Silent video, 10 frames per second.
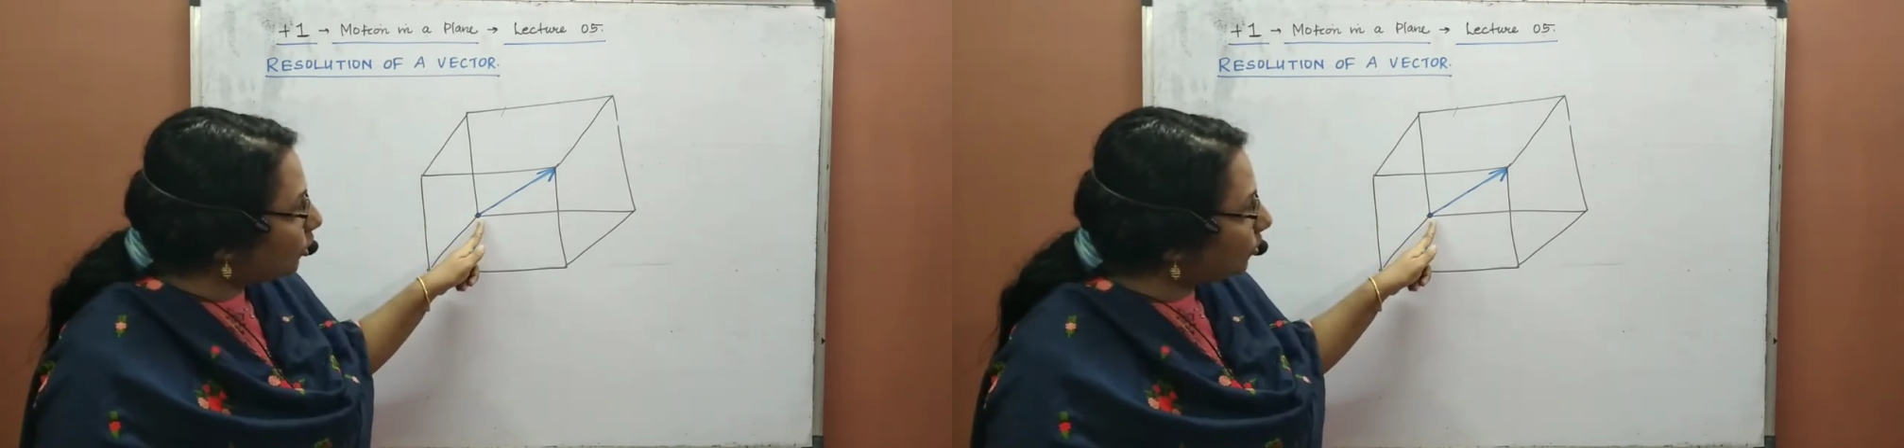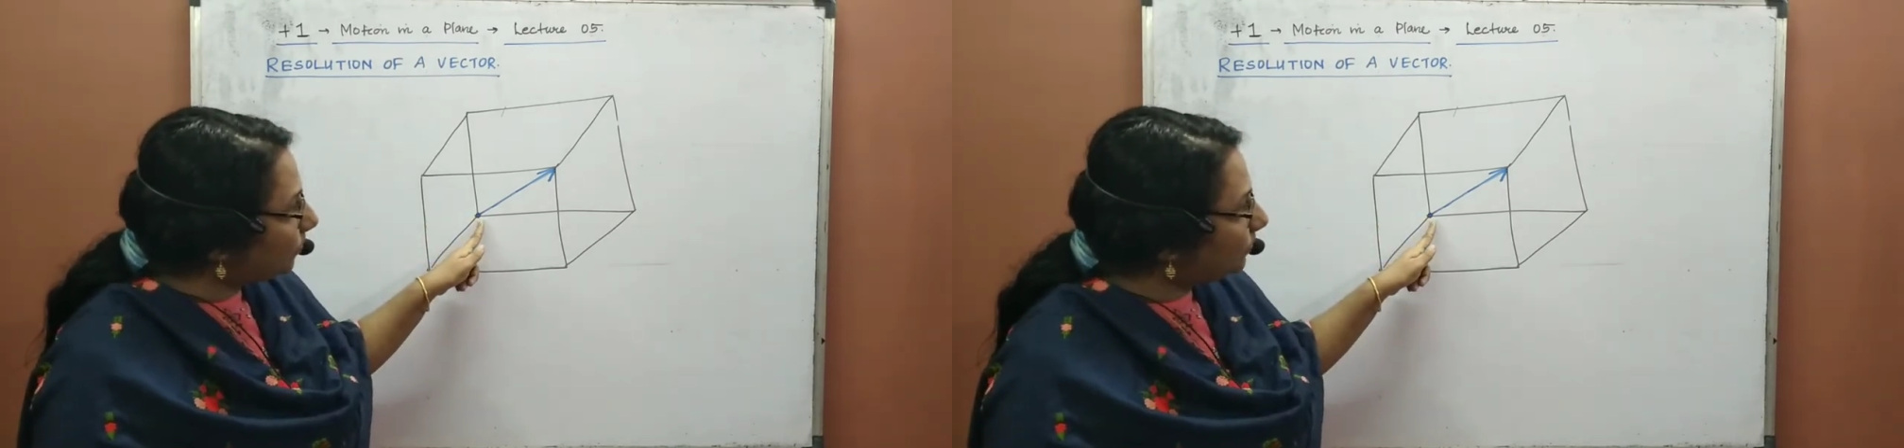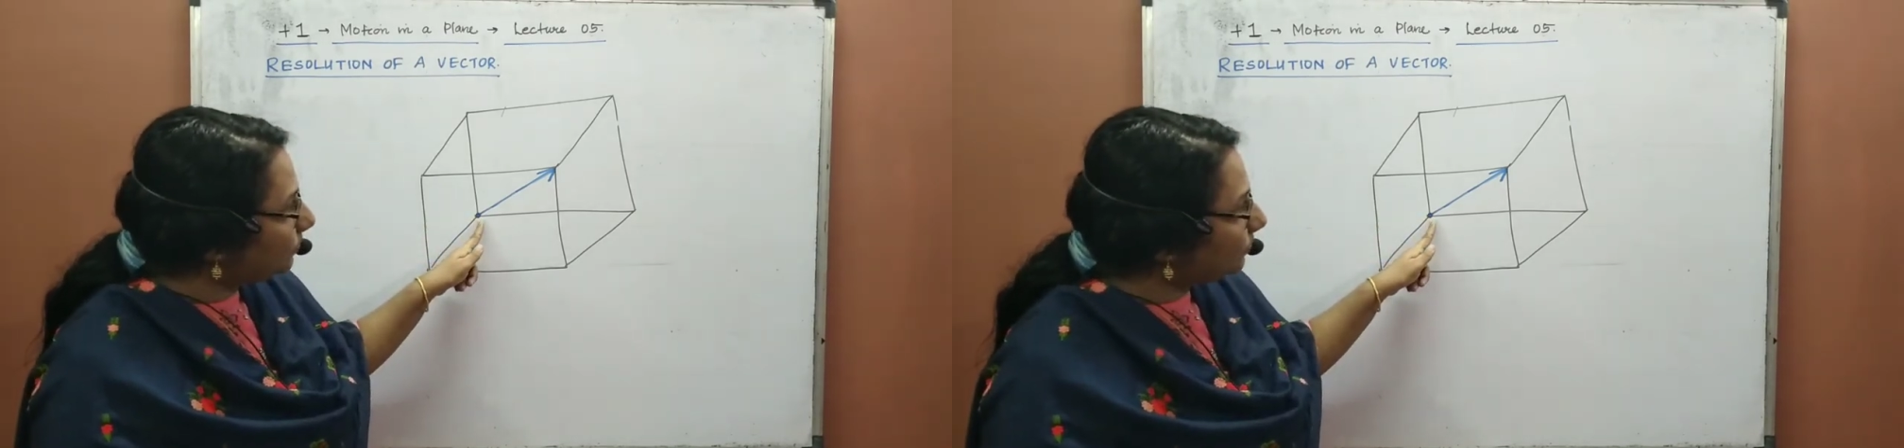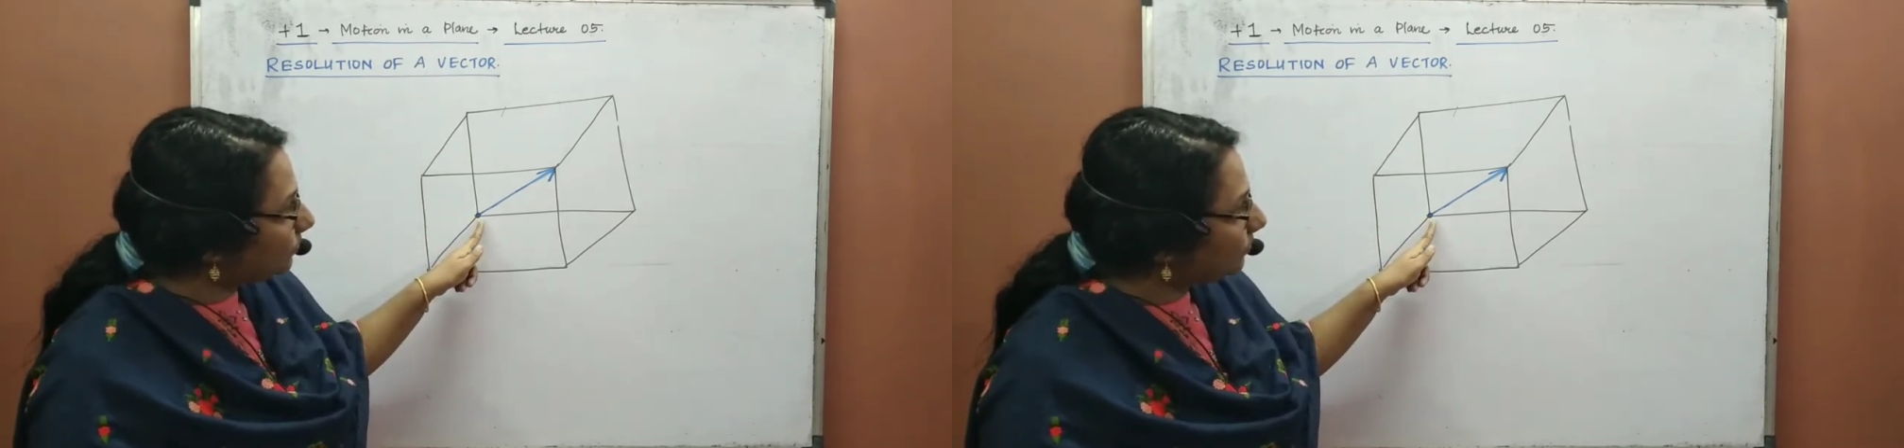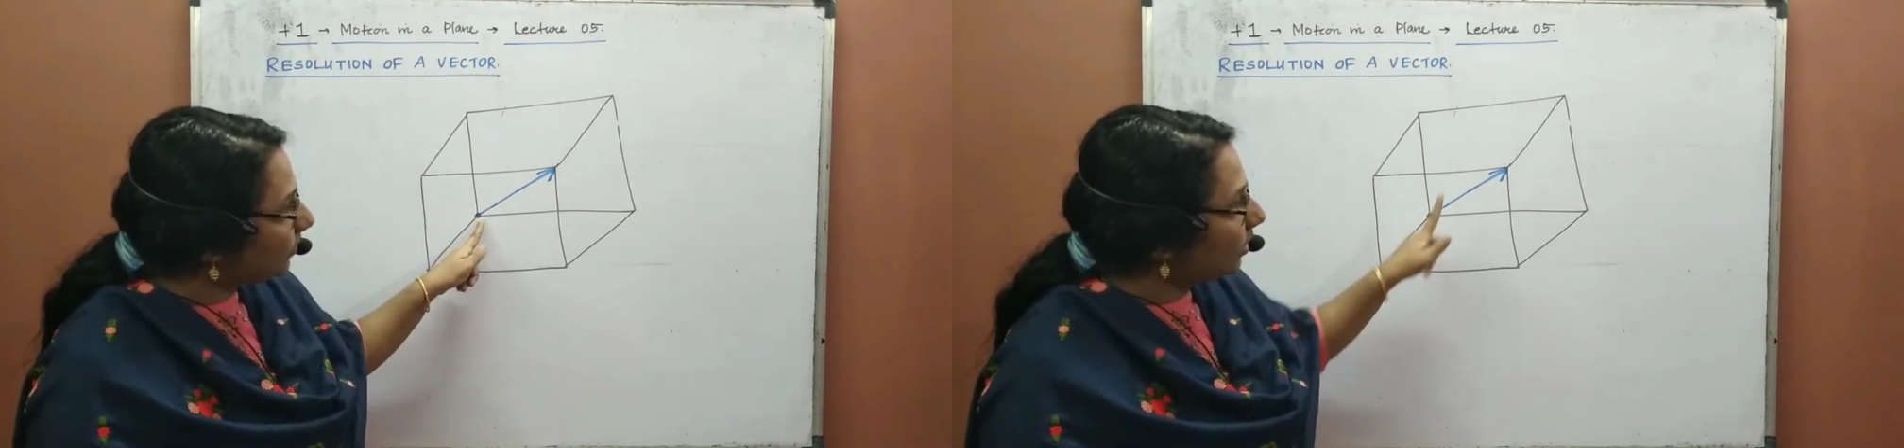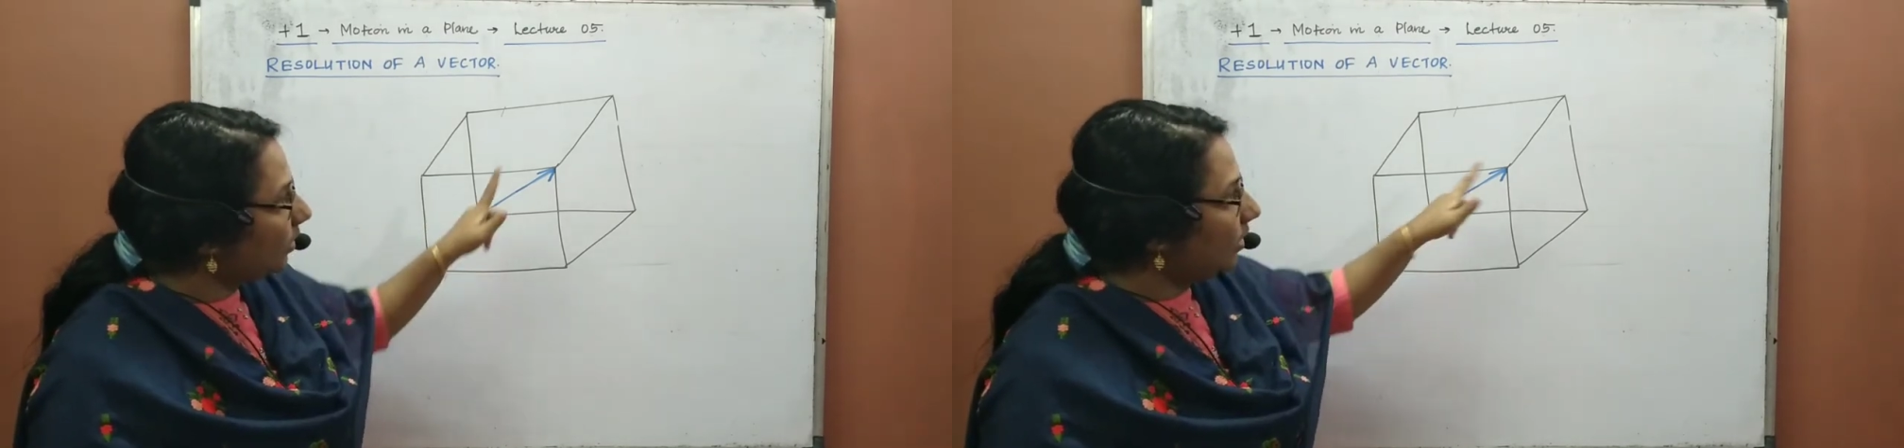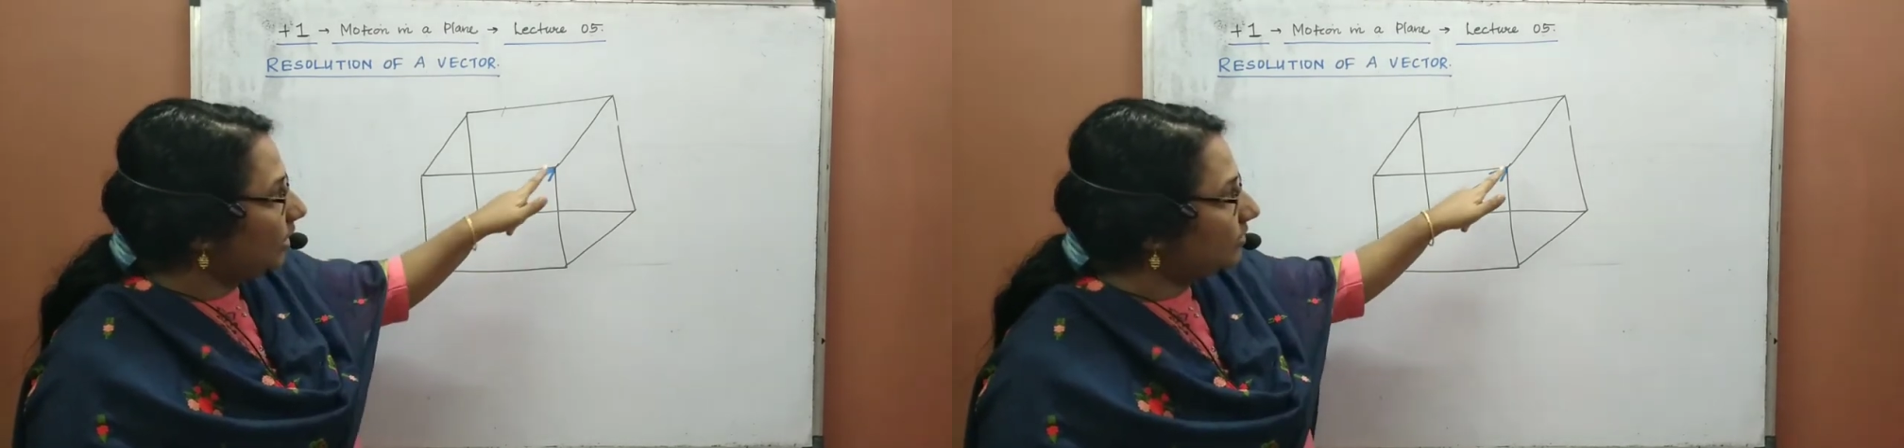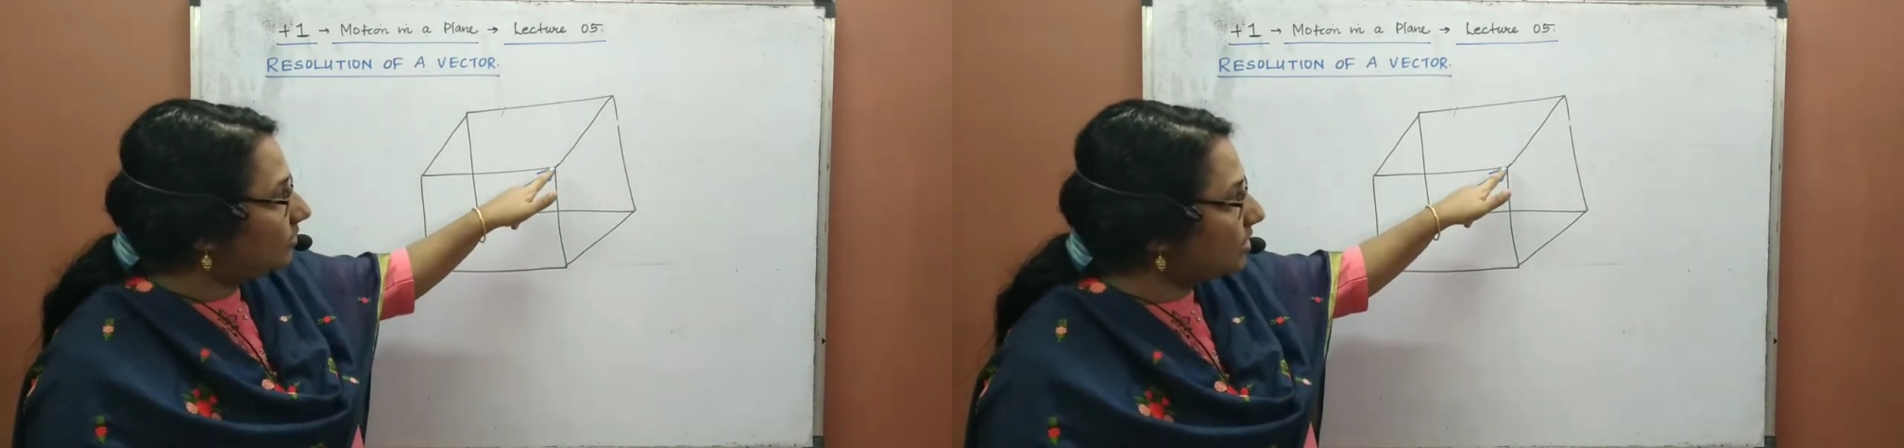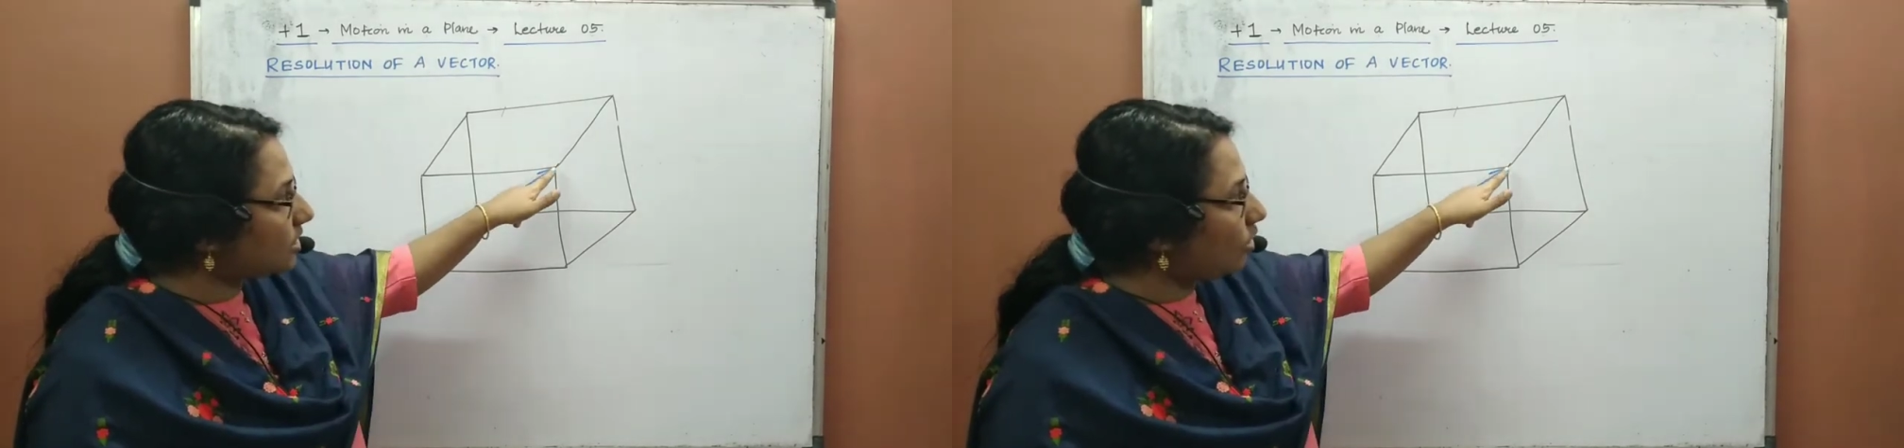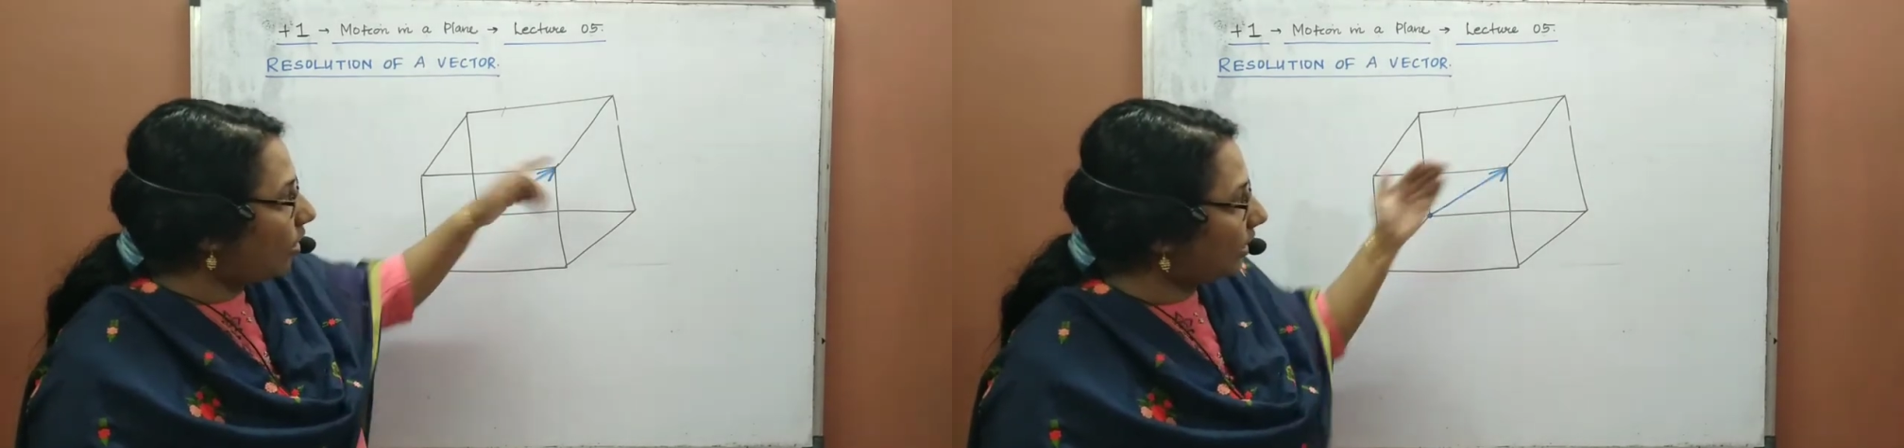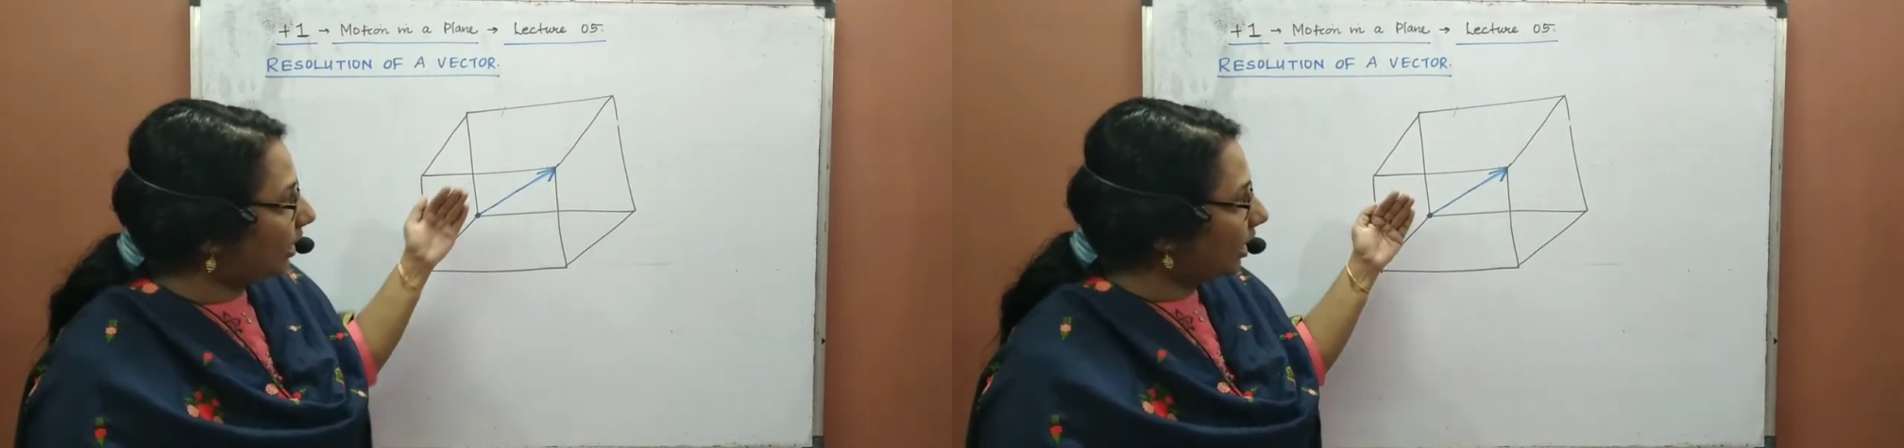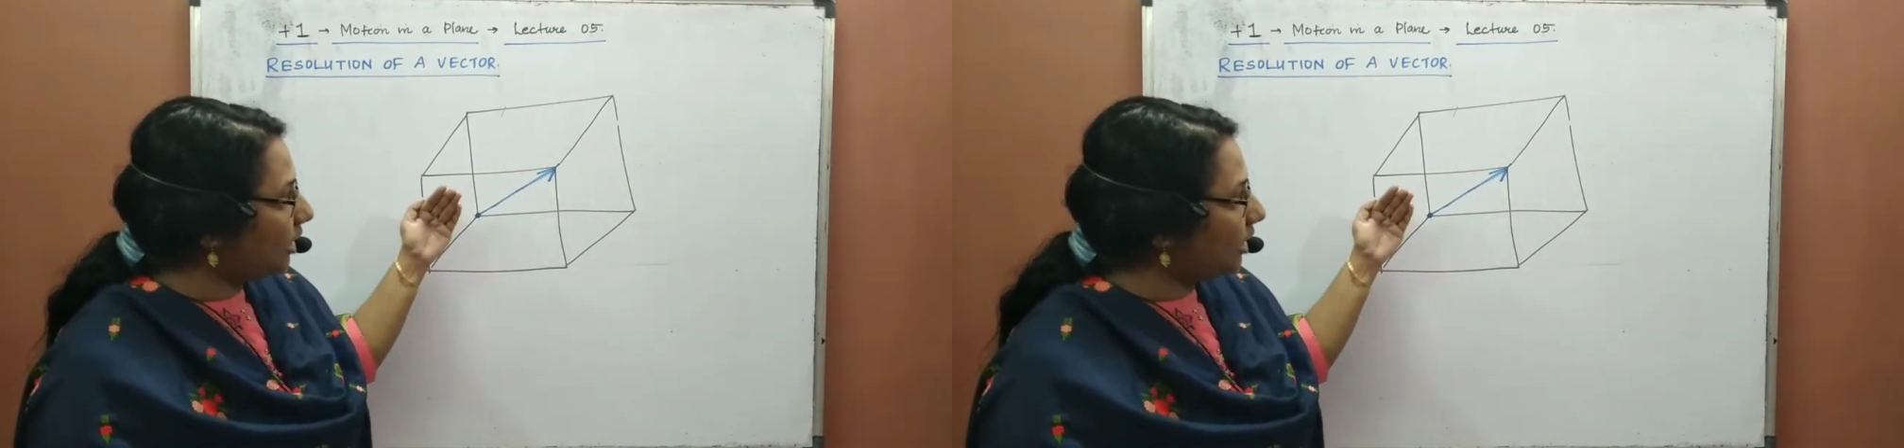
to this corner,